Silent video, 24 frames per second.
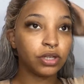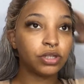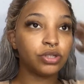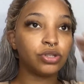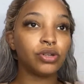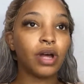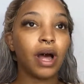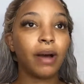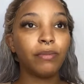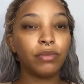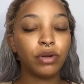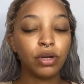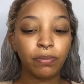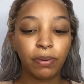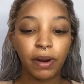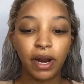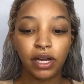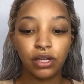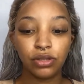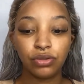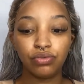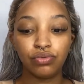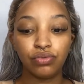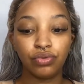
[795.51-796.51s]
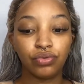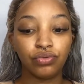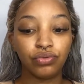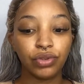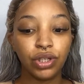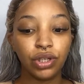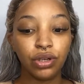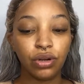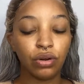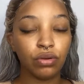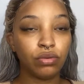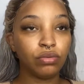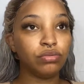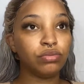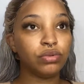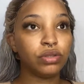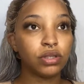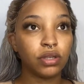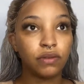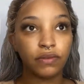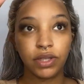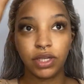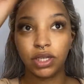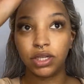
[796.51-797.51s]
So I'm gonna probably do three coats
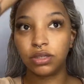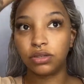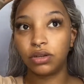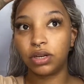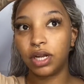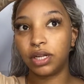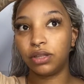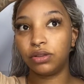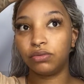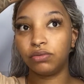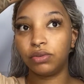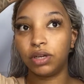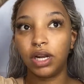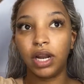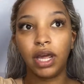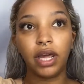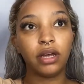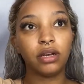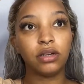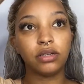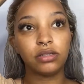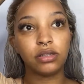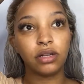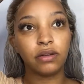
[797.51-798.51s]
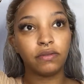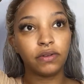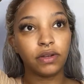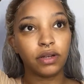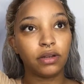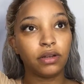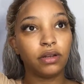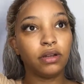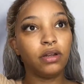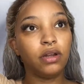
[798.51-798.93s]
of this, or like three layers of it.